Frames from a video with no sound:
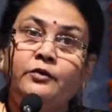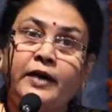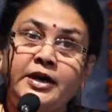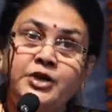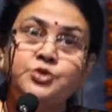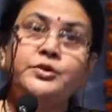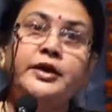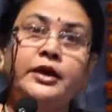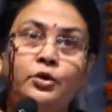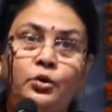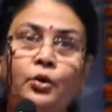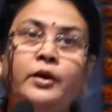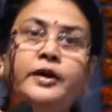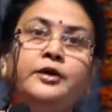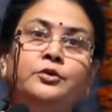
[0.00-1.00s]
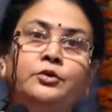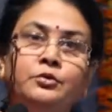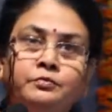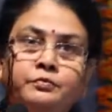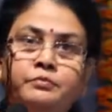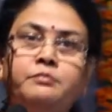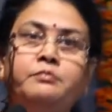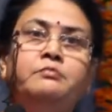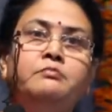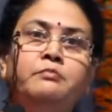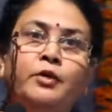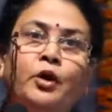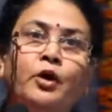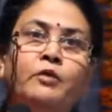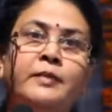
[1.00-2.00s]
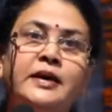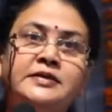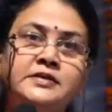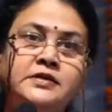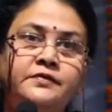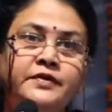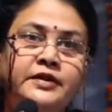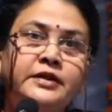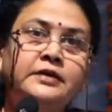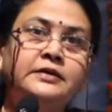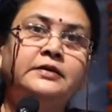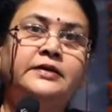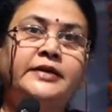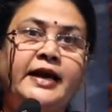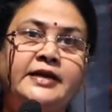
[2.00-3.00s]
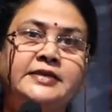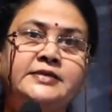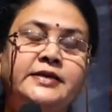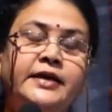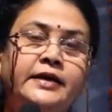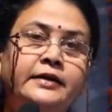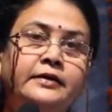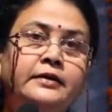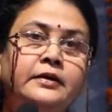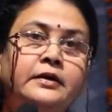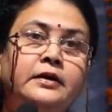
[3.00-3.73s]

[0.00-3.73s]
Why should I go and block myself in the tax net?